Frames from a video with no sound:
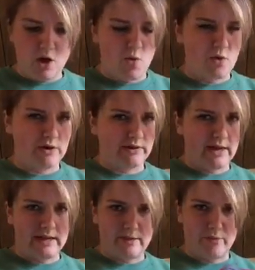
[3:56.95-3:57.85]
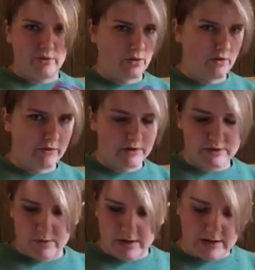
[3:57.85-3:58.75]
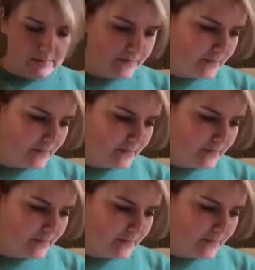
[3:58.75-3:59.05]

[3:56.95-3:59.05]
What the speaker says: or like a pullover sweater.